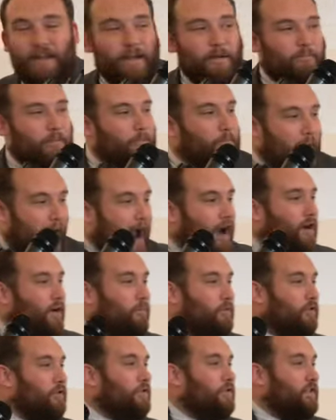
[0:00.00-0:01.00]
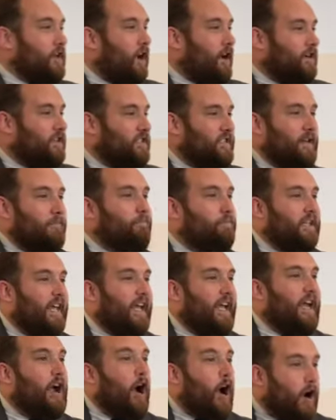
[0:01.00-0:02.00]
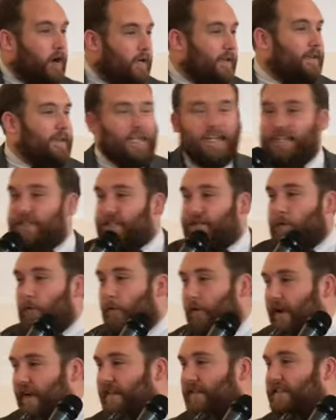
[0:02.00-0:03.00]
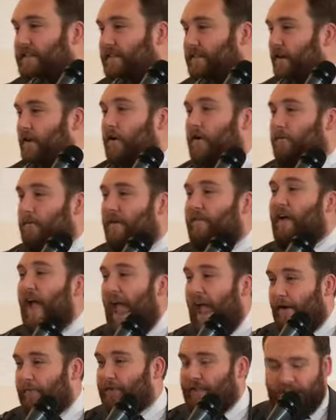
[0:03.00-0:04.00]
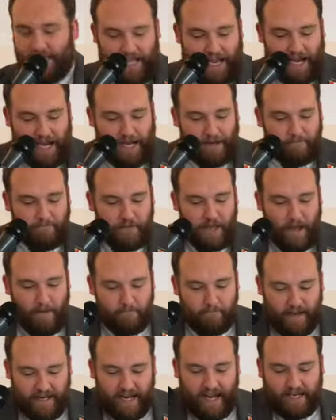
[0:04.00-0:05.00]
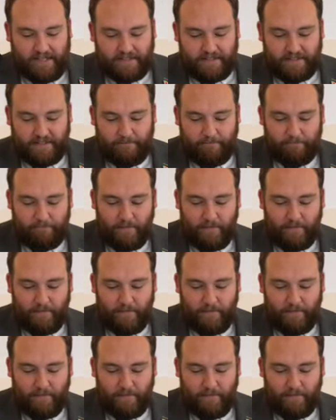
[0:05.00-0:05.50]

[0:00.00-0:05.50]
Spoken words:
But parables are simply earthly stories with heavenly meanings,